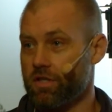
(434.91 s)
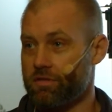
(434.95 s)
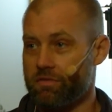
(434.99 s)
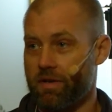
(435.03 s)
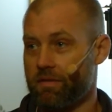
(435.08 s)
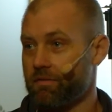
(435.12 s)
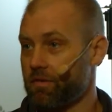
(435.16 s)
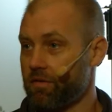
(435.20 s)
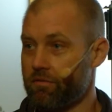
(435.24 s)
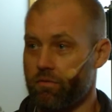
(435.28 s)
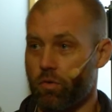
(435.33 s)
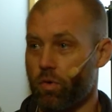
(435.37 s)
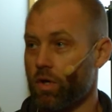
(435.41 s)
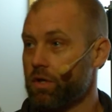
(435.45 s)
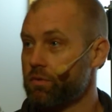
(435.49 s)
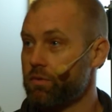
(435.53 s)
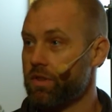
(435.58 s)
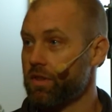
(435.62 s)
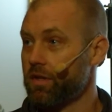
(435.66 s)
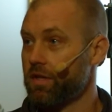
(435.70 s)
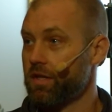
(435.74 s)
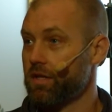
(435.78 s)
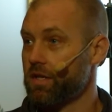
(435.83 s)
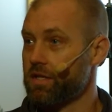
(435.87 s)
And if you've ever worked
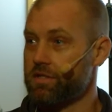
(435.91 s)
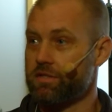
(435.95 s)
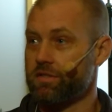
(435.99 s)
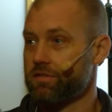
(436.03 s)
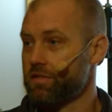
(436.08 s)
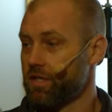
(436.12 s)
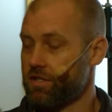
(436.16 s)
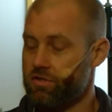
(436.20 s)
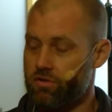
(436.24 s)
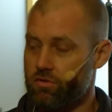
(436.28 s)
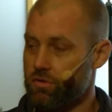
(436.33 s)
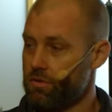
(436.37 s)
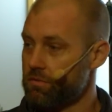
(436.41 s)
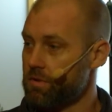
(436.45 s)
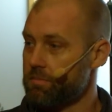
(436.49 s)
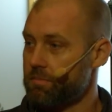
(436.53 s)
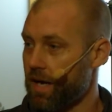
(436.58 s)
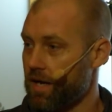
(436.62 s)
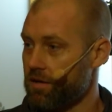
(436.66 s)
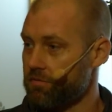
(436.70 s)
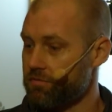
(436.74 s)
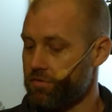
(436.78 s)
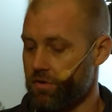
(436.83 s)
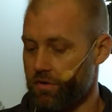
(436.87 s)
with it, it's extremely
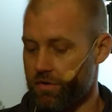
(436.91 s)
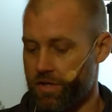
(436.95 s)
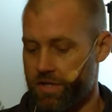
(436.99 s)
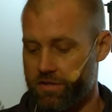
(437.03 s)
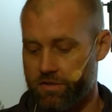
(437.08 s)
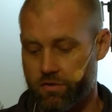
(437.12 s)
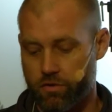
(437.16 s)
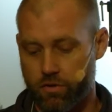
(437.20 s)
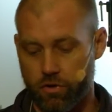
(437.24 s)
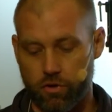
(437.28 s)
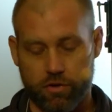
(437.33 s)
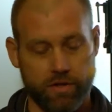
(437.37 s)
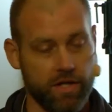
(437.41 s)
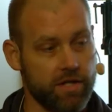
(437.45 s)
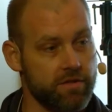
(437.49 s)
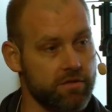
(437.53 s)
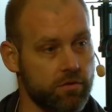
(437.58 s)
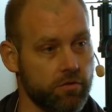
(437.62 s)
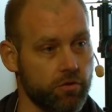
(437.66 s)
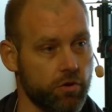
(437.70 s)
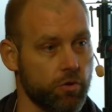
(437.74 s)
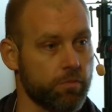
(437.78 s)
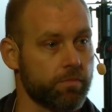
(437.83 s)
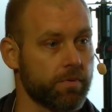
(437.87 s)
painful. This
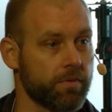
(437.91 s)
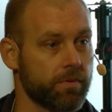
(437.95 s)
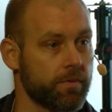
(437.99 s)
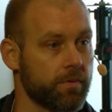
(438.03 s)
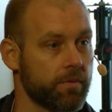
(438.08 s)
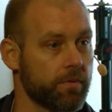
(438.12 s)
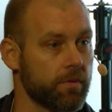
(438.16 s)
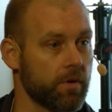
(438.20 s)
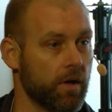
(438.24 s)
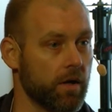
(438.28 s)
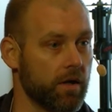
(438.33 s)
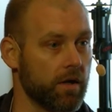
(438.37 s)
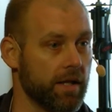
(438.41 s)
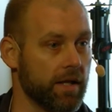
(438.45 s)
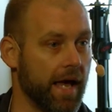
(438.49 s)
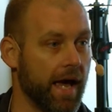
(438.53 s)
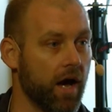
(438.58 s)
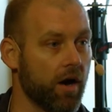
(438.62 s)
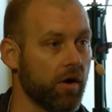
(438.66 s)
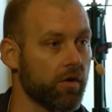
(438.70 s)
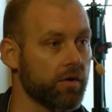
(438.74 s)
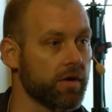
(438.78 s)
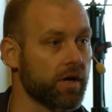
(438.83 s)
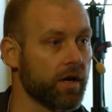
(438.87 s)
group
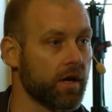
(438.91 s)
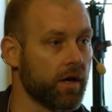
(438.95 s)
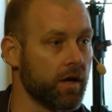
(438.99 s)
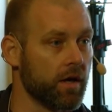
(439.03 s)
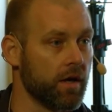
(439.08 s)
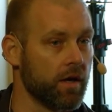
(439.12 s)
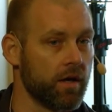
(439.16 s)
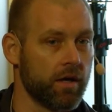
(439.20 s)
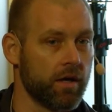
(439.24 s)
created